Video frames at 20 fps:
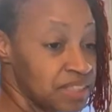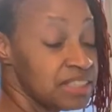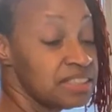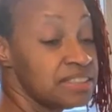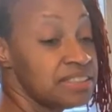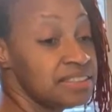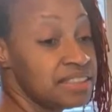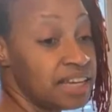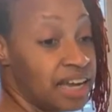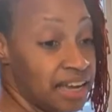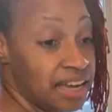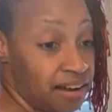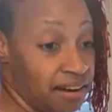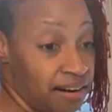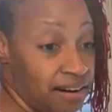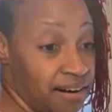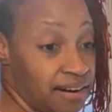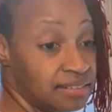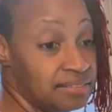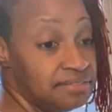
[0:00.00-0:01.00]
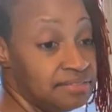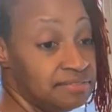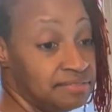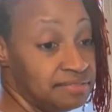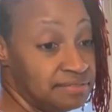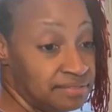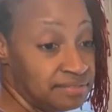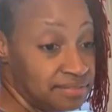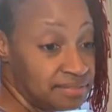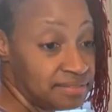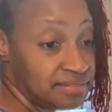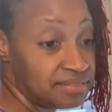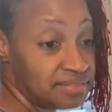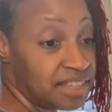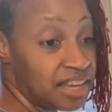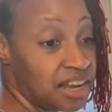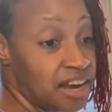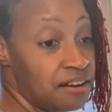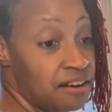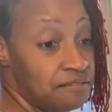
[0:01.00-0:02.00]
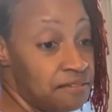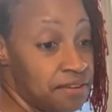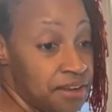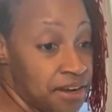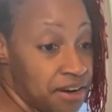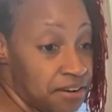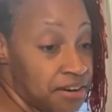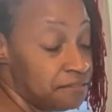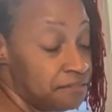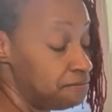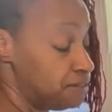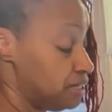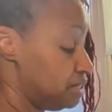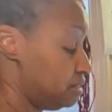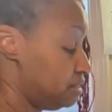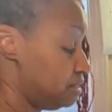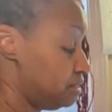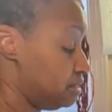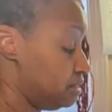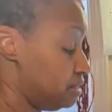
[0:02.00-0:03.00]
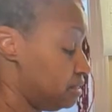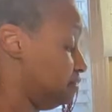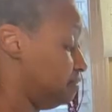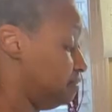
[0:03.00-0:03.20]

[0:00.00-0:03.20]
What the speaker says: They are very fitsy.